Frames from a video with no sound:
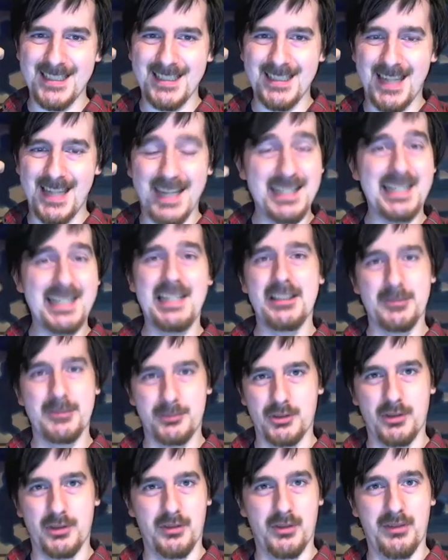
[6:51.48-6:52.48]
I can't
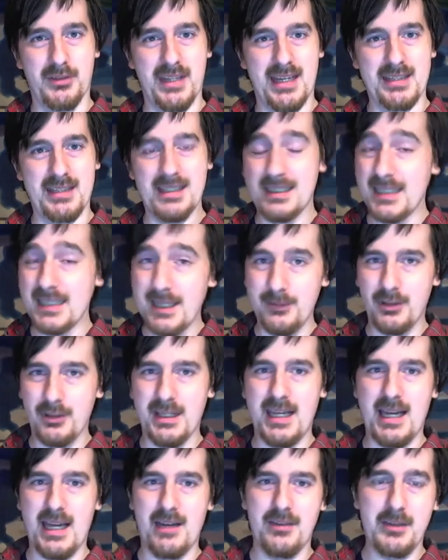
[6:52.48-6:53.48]
approve of that. I never
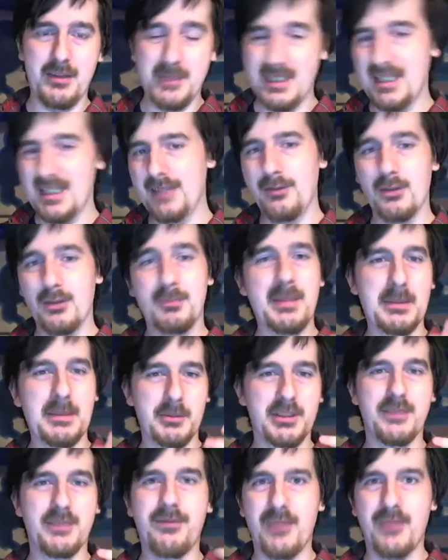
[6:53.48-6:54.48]
have. I mean, I've heard
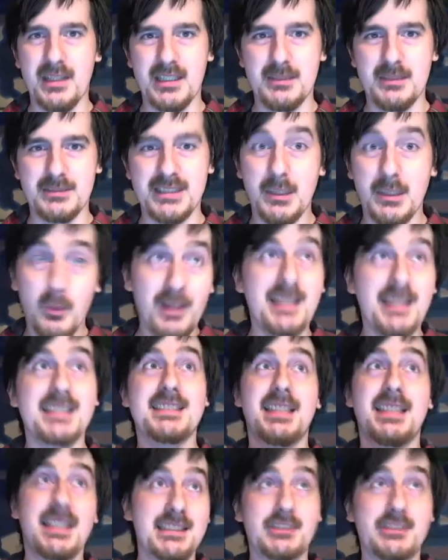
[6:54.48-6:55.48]
people defend him, saying, well,
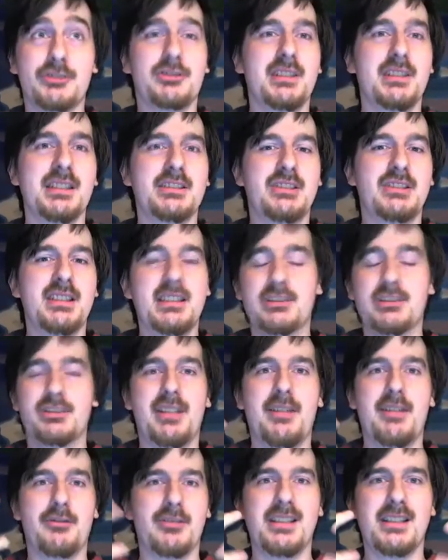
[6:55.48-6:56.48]
it's his trilogy, he should
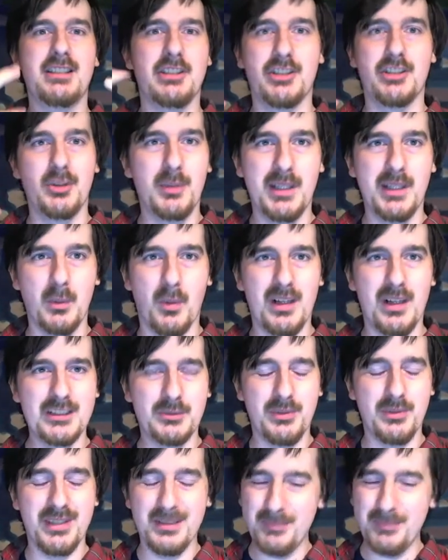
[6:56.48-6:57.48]
have the right to do what he wants
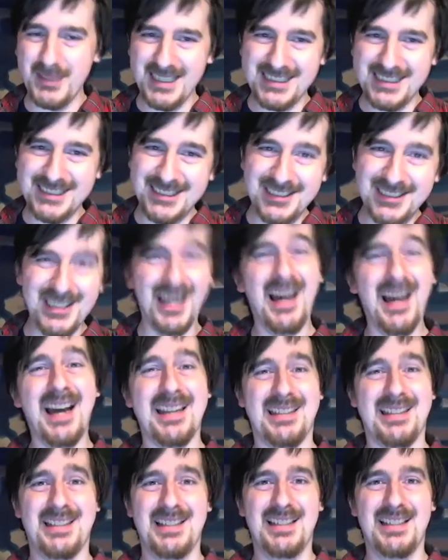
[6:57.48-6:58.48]
with it, but it's
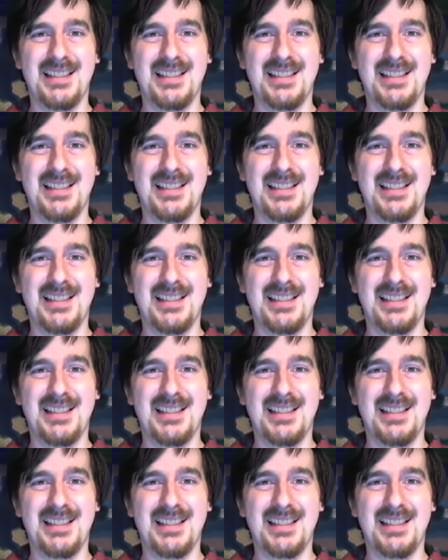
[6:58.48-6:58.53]
not.